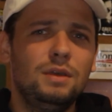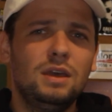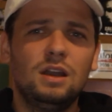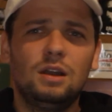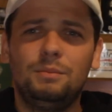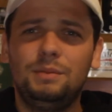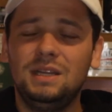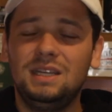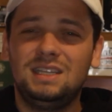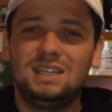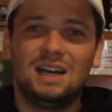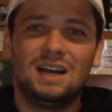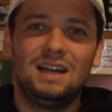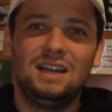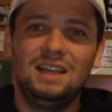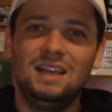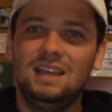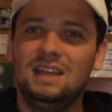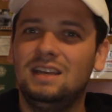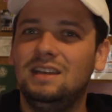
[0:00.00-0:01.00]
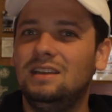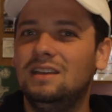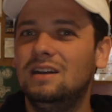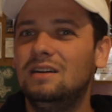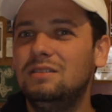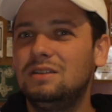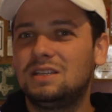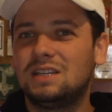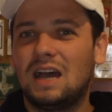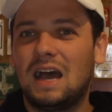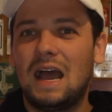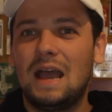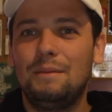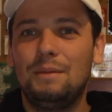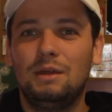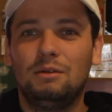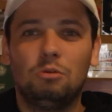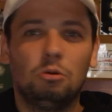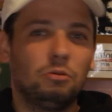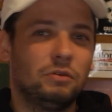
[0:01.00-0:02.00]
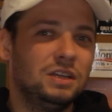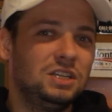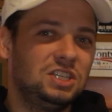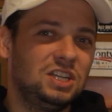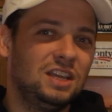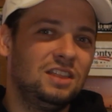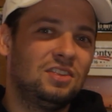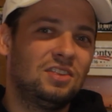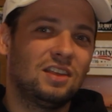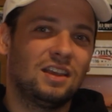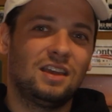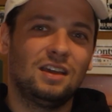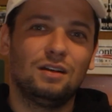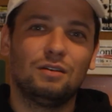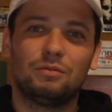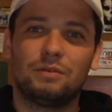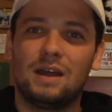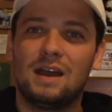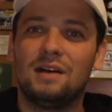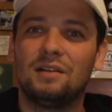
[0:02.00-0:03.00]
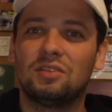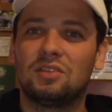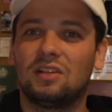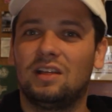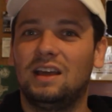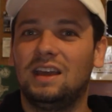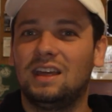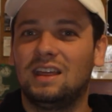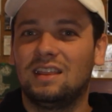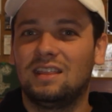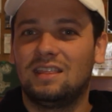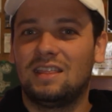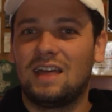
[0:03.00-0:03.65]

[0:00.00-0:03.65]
it'll be done in no time, and we'll reach insta-kill rounds like